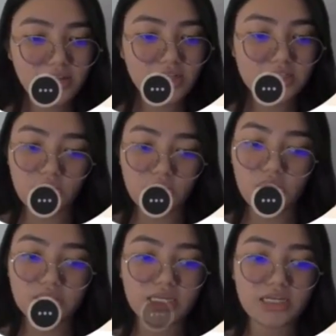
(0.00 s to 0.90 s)
not
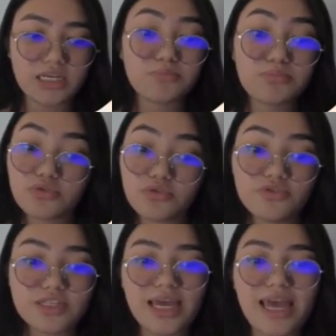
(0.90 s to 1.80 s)
started,
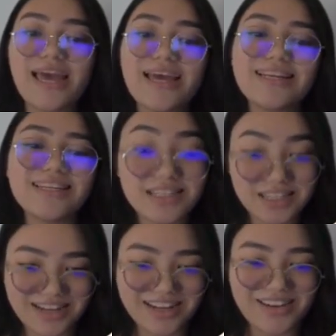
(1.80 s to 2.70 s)
improved, and
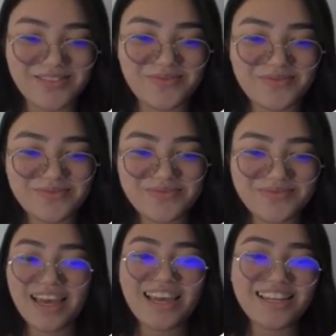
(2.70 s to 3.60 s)
done.
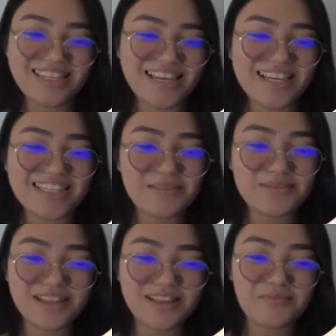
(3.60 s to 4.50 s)
And yes, I'm
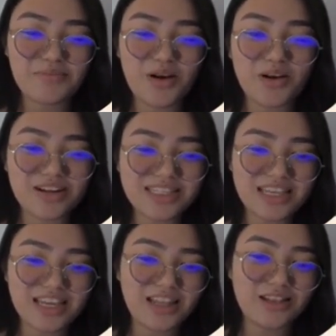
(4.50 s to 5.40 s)
still in progress
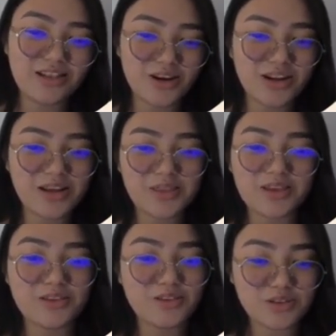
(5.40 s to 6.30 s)
in learning
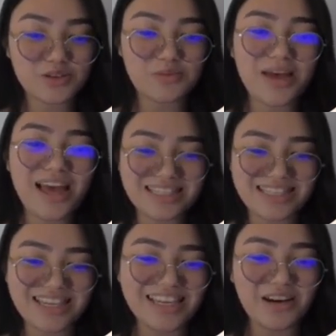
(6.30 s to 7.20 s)
the YouTube
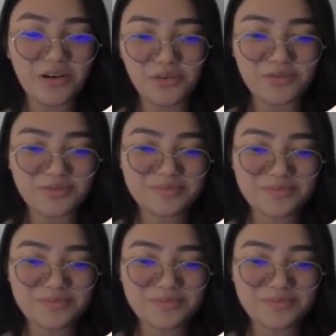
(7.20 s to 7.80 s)
SEO.